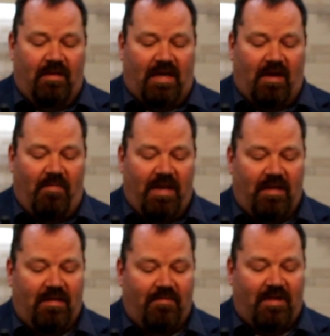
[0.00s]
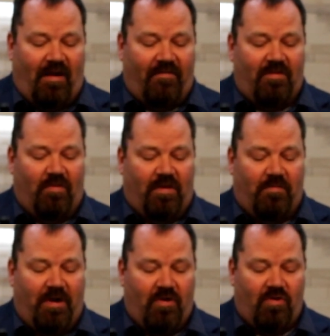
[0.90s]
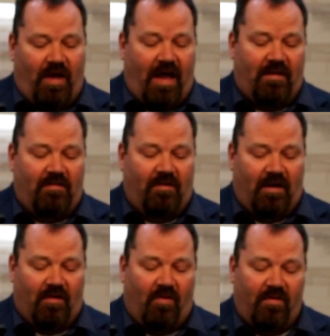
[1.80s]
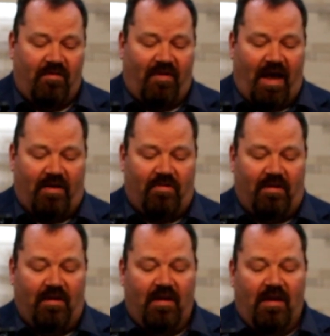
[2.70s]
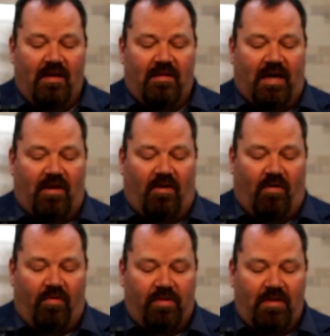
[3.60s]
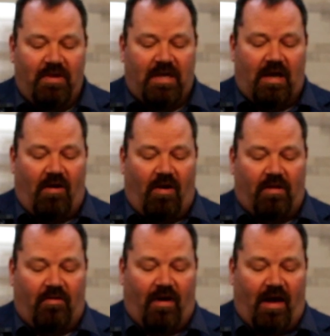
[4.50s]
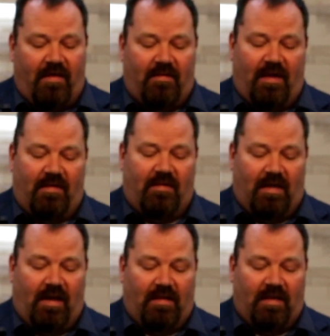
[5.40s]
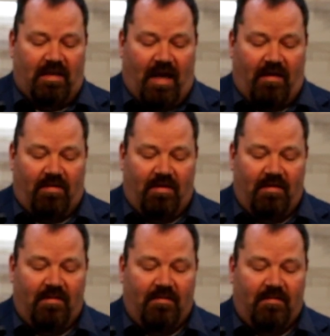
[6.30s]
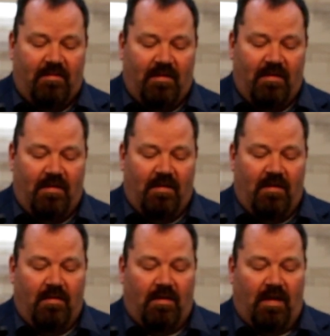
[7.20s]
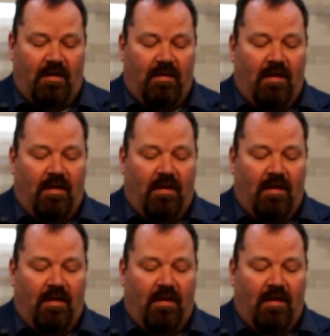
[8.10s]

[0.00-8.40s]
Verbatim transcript: They committed themselves to a spiritual attitude and a course of action that could only be characterized as sin unto death. Okay.